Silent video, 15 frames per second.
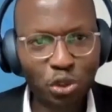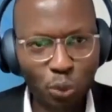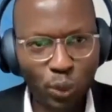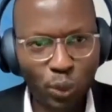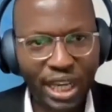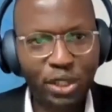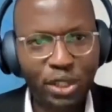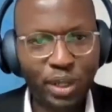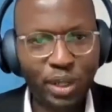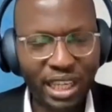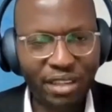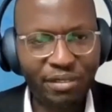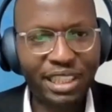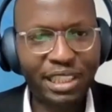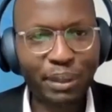as to why you
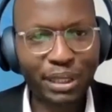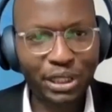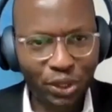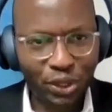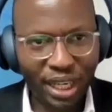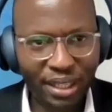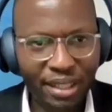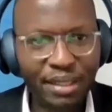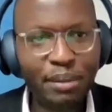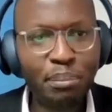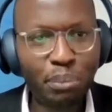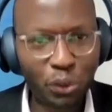arrived at a particular